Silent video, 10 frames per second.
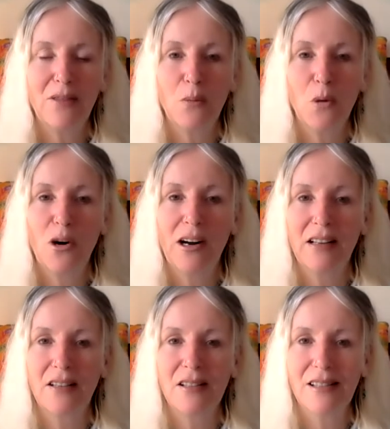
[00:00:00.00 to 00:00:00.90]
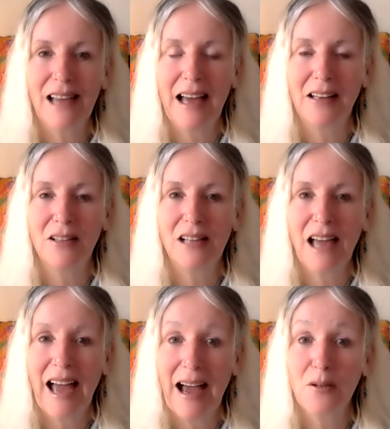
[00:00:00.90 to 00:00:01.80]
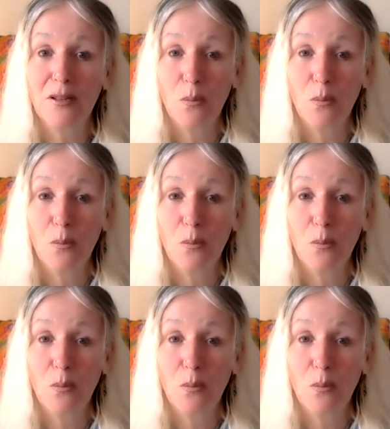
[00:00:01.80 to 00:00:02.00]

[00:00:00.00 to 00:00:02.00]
the more I understand how